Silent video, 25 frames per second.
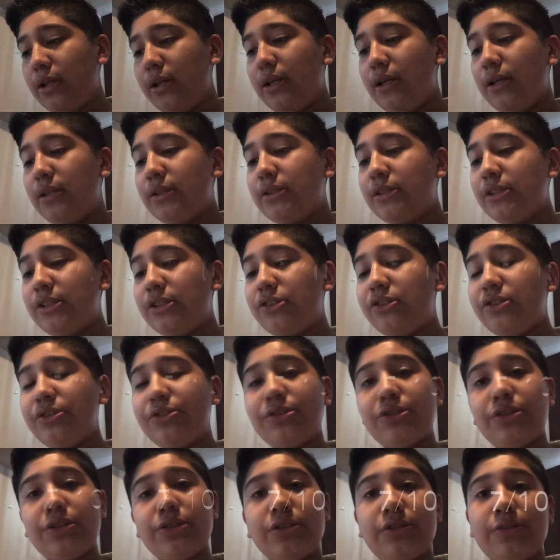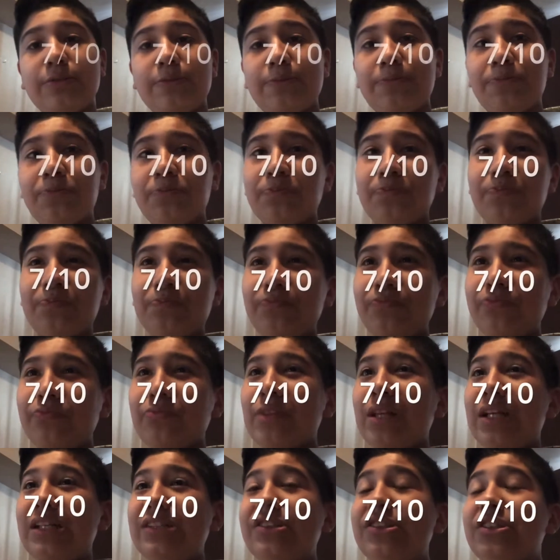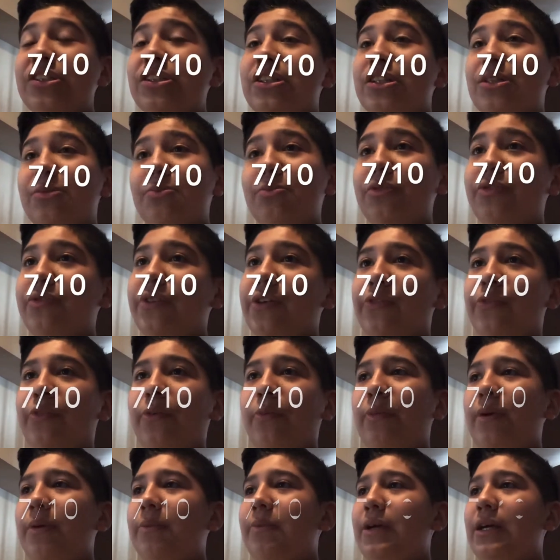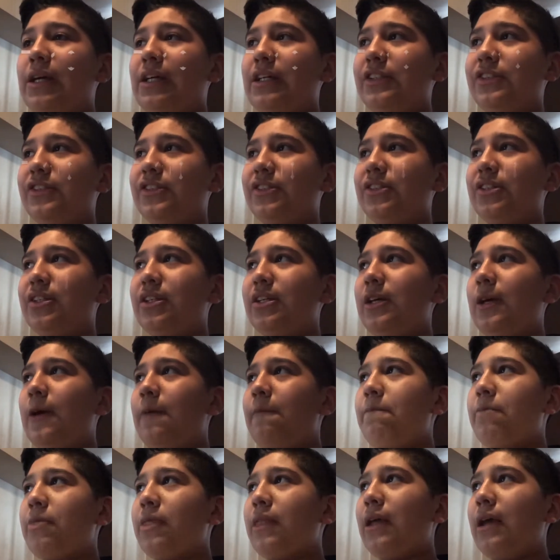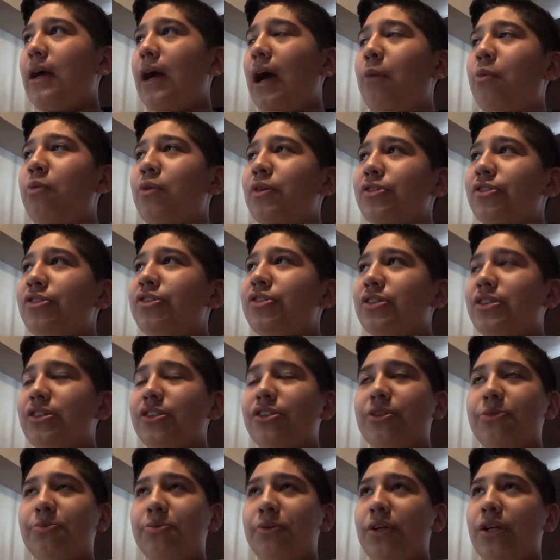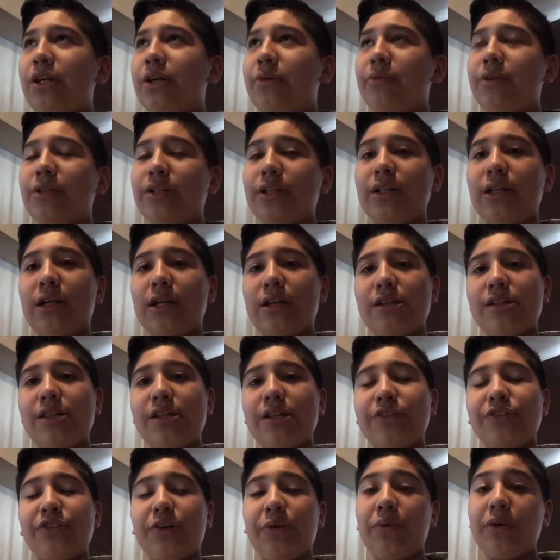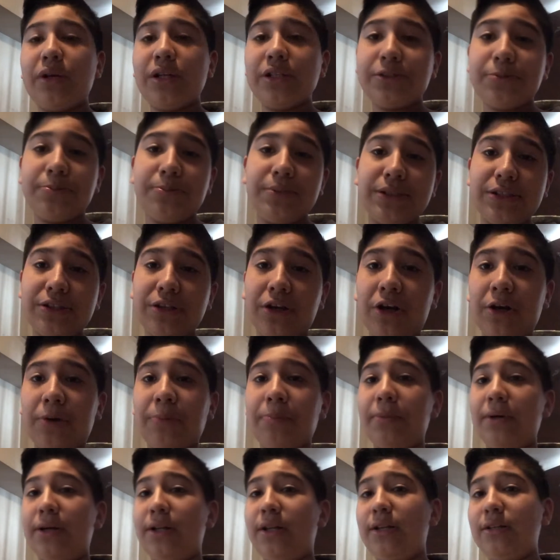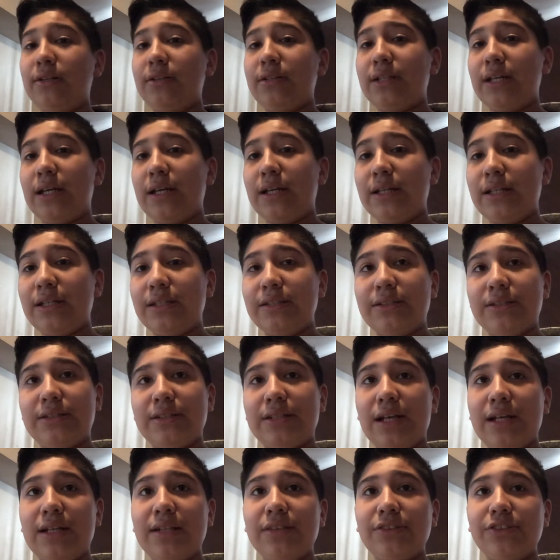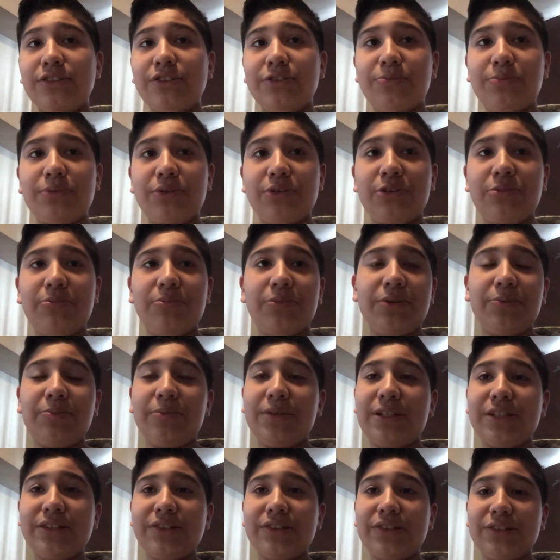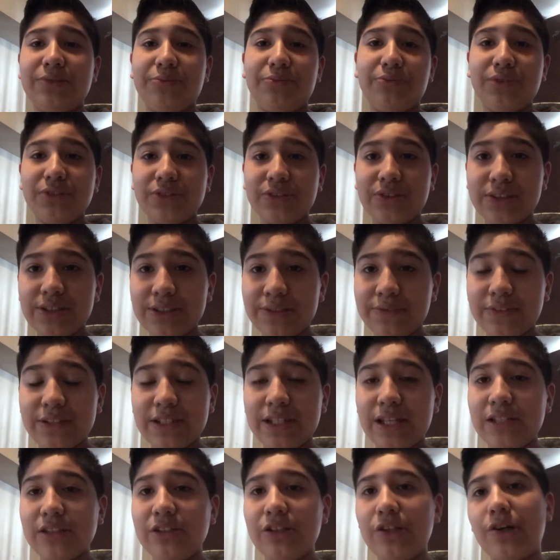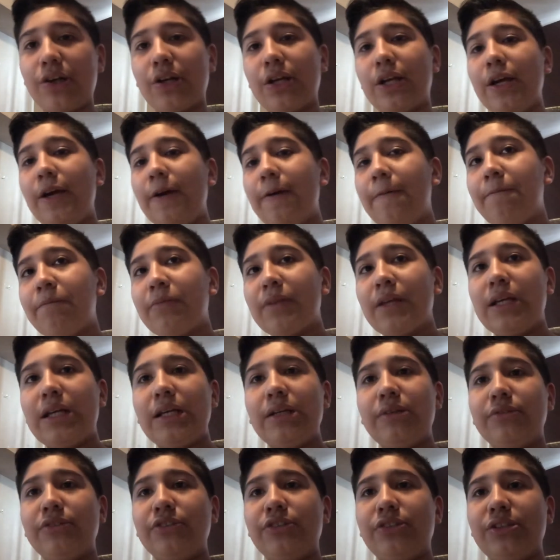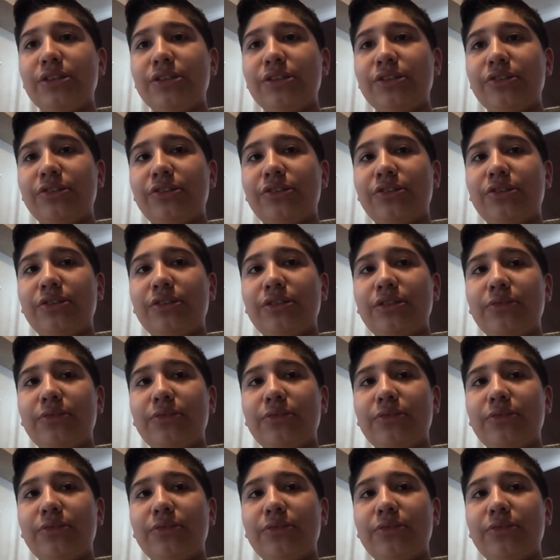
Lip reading: This is a it's a good movie for me because I was disappointed with a lot of things. I wanted it to be dark, but yet it kind of disappointed me because it wasn't even that dark. It was just